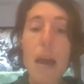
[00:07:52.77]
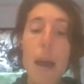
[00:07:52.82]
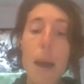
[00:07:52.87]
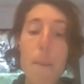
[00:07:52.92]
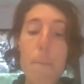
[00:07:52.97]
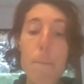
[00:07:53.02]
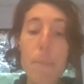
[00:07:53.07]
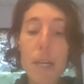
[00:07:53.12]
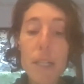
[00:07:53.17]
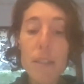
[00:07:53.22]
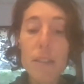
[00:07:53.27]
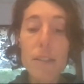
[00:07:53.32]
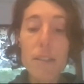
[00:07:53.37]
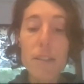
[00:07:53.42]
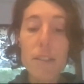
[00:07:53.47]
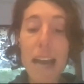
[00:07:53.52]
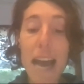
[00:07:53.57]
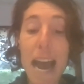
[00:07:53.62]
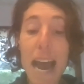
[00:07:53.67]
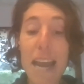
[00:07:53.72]
but
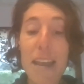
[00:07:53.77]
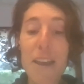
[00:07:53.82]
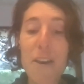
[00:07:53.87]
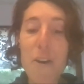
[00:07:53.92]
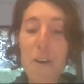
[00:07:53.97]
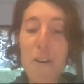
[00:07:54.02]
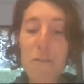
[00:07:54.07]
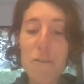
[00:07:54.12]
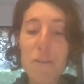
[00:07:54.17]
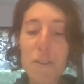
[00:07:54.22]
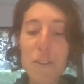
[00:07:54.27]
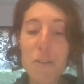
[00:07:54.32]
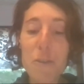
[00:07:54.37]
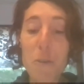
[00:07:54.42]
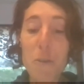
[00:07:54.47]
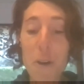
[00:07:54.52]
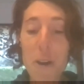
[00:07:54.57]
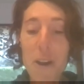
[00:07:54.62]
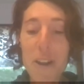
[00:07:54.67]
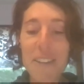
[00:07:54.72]
I often
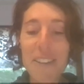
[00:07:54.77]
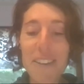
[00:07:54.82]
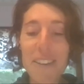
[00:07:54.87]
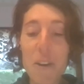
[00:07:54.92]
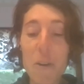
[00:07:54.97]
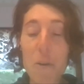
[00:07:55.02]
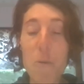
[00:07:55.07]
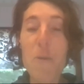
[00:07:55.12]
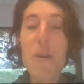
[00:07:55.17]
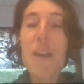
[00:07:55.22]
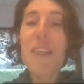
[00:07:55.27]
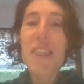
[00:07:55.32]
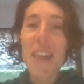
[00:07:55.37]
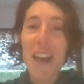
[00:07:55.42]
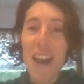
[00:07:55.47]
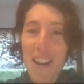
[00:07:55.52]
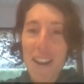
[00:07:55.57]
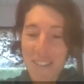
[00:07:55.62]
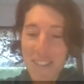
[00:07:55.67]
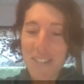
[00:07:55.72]
run
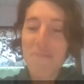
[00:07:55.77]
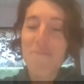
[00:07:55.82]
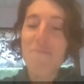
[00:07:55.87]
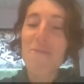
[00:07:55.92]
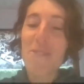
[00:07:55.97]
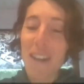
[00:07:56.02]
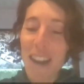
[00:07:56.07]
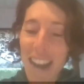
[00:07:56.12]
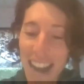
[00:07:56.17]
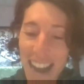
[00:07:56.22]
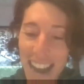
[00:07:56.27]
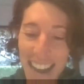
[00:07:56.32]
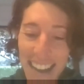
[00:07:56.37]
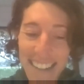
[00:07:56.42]
without bra